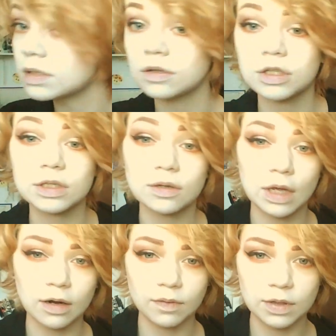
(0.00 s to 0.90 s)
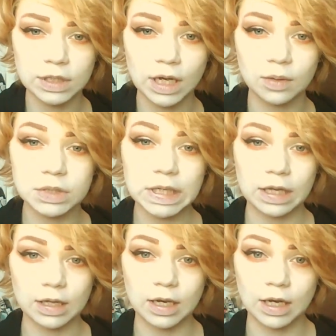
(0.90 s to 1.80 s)
So just do that a few times,
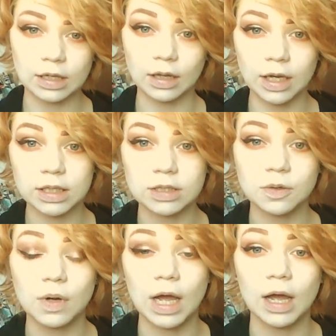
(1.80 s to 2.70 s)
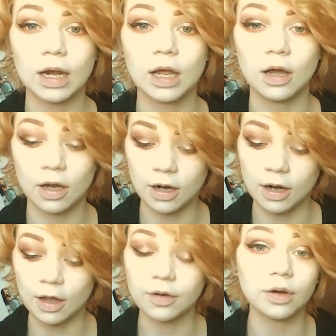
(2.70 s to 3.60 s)
and I'd like to add
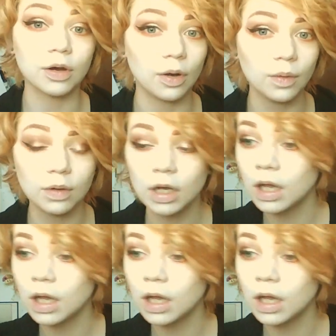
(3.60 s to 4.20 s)
another coat.